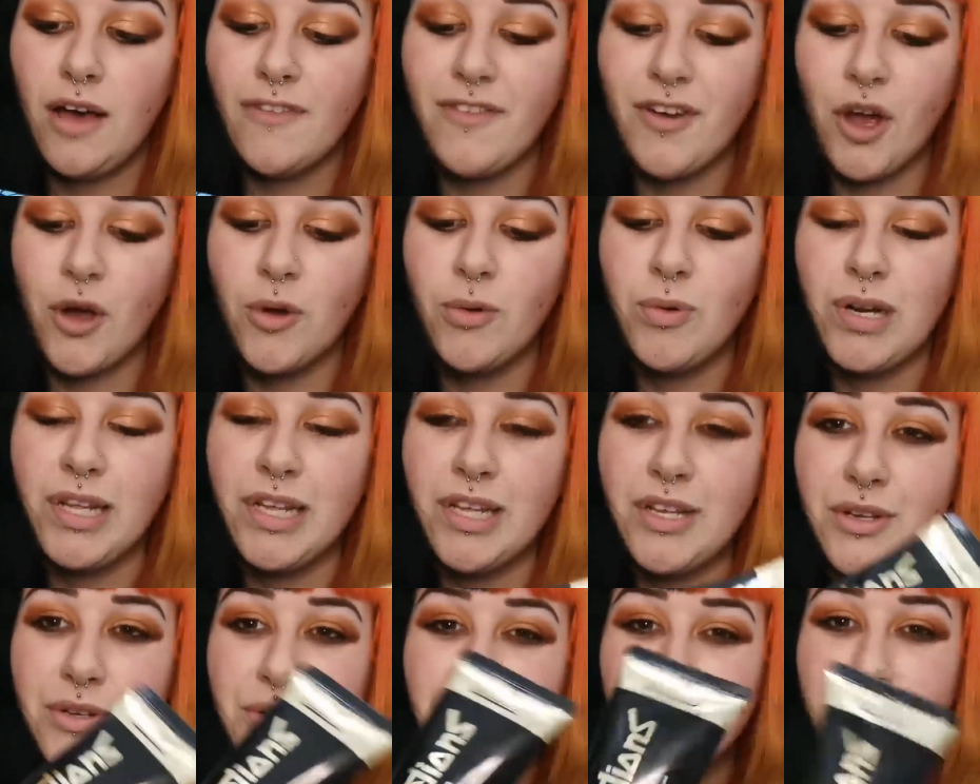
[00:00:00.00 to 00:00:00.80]
I've
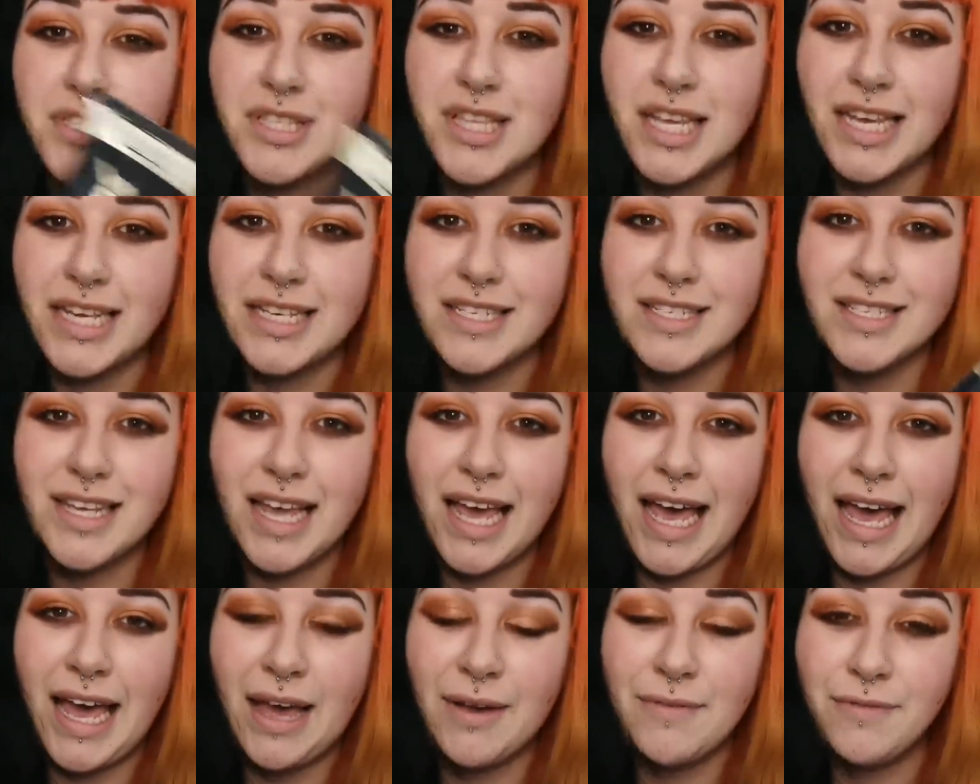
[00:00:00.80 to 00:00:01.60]
only used this
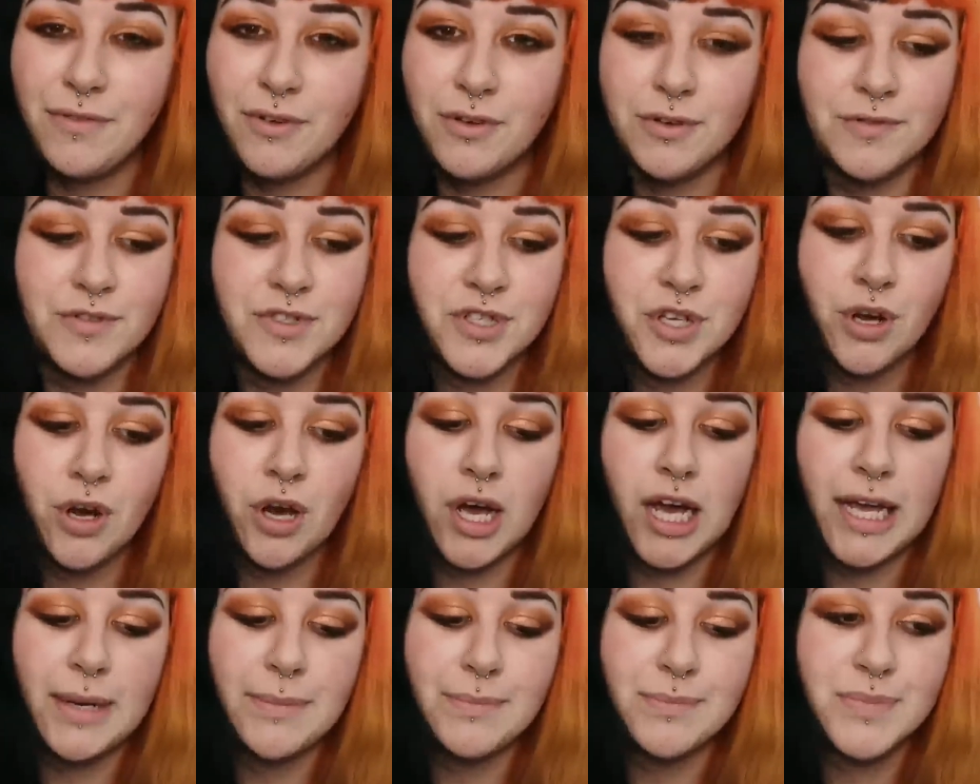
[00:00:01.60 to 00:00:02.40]
a handful of
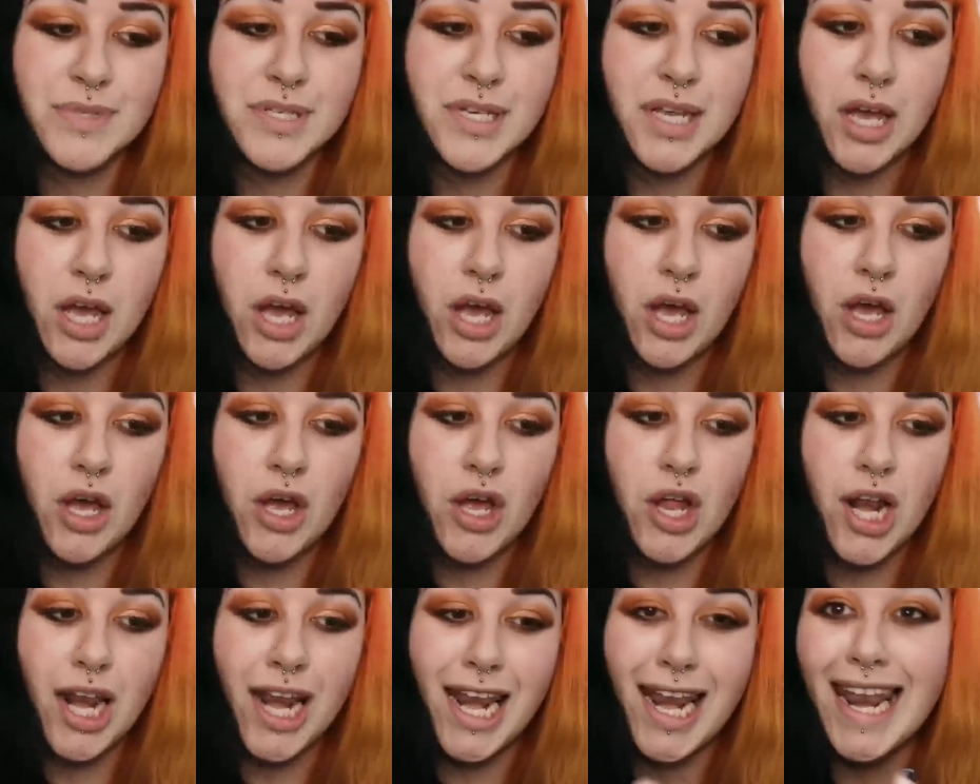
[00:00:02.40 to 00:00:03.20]
times
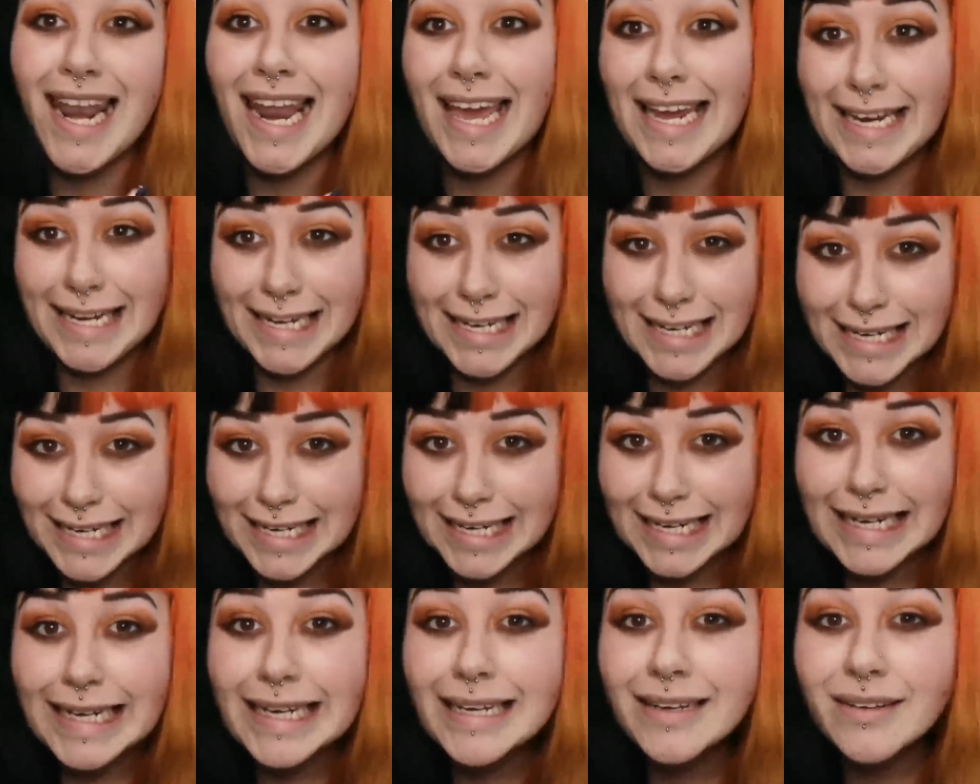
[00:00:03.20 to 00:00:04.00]

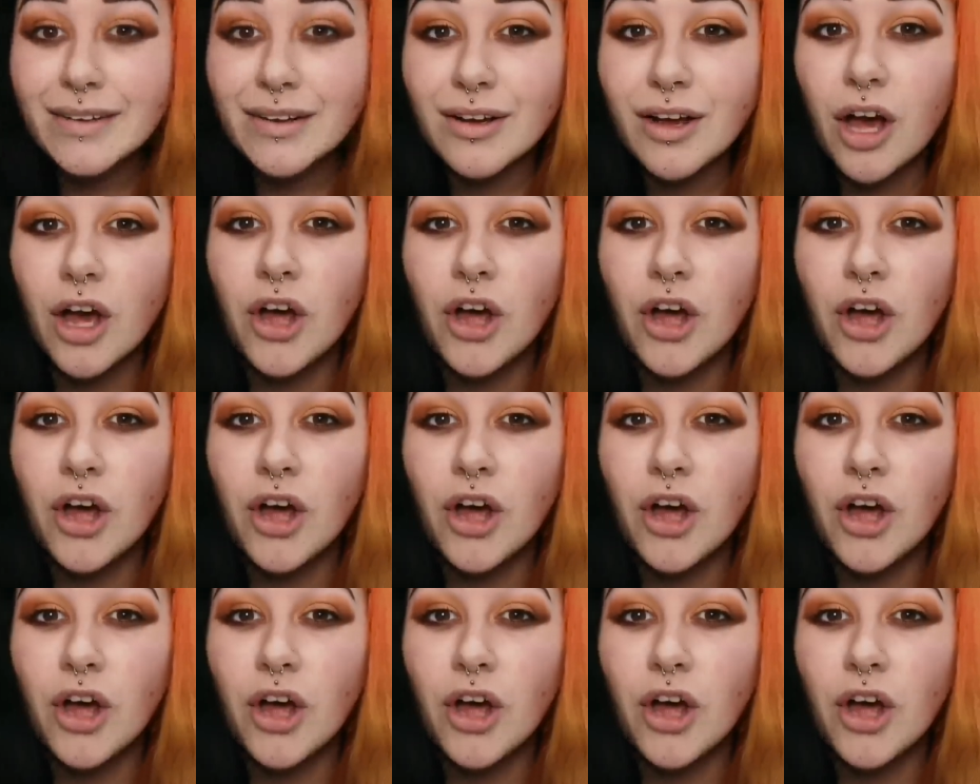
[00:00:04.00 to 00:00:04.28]
lately.